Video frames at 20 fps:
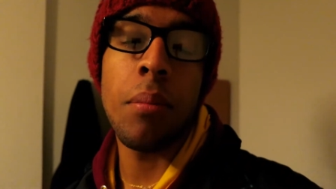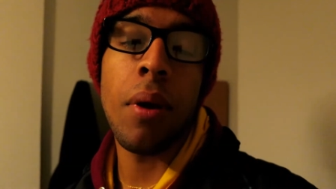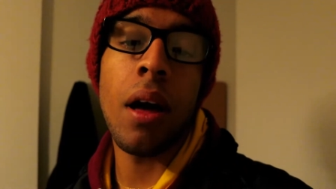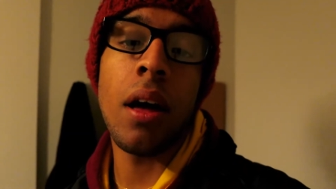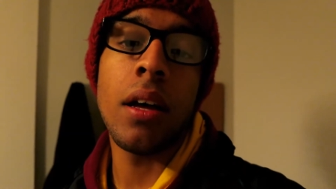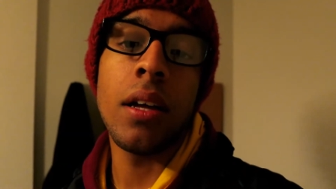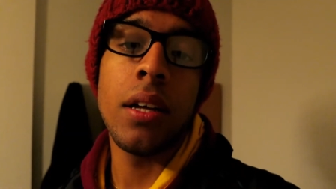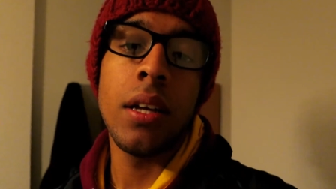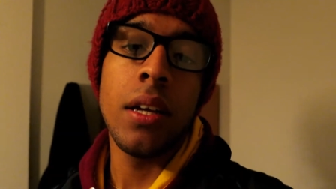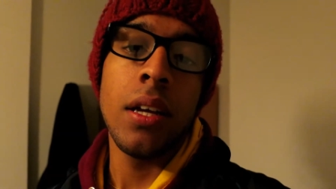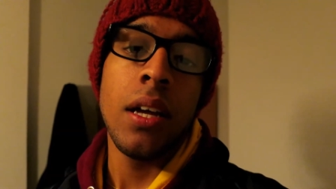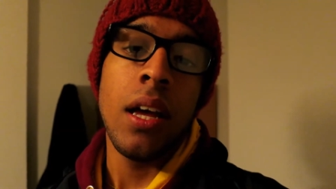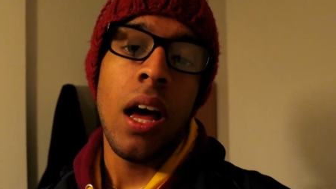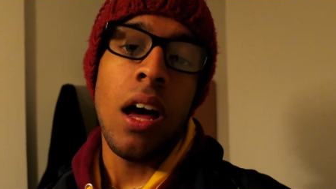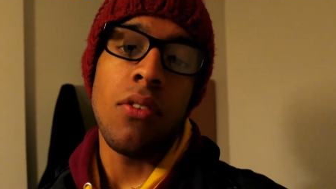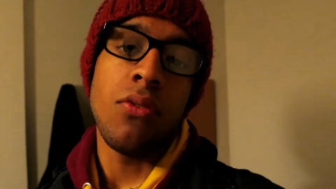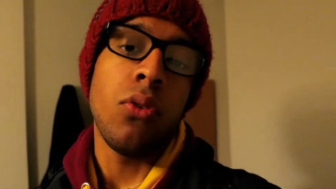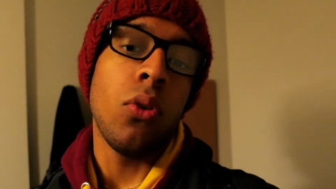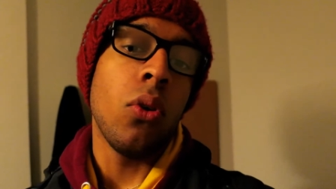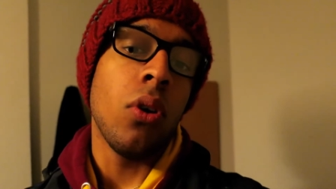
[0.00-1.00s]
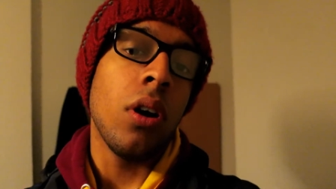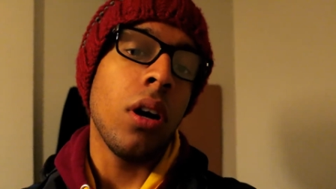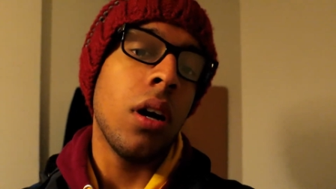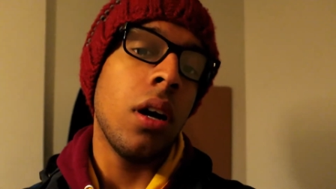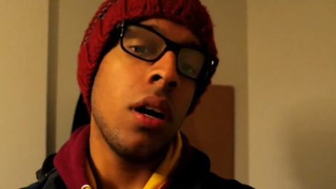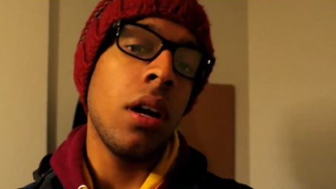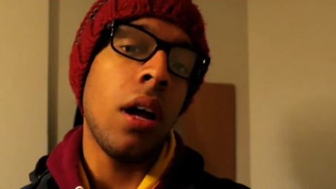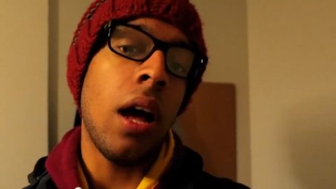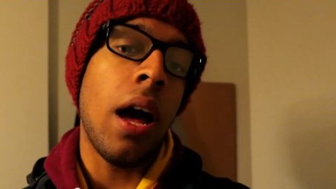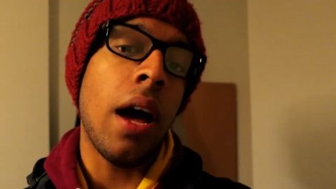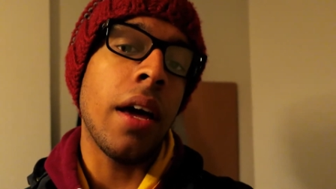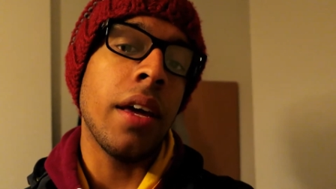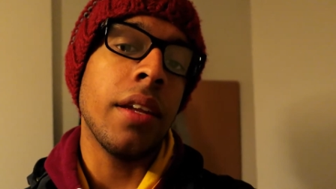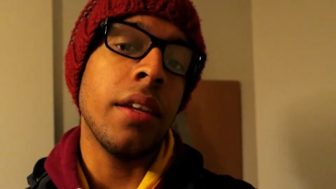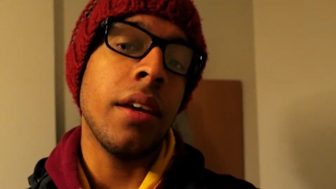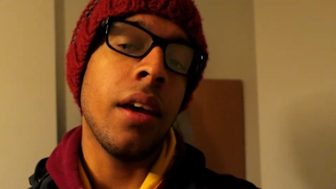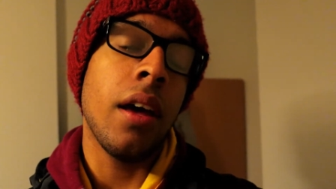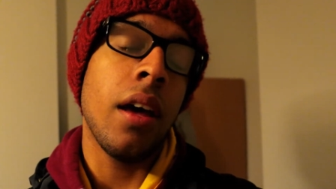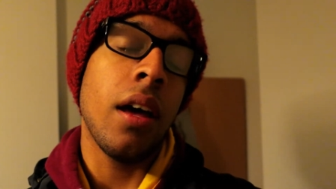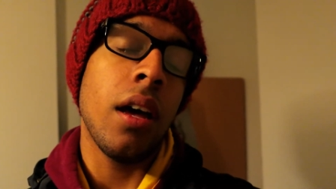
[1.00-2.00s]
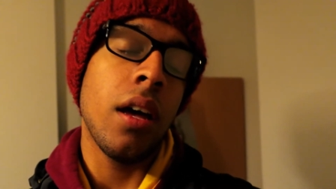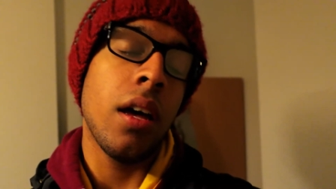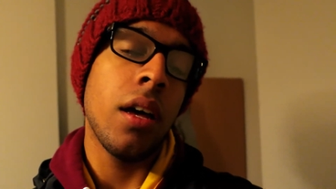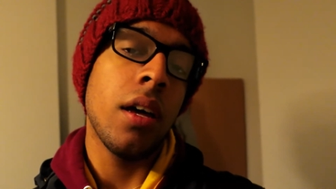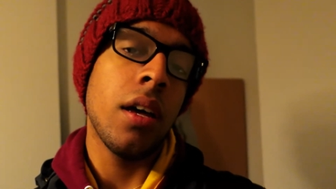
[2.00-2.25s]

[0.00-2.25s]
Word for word: But I thought I'd uh,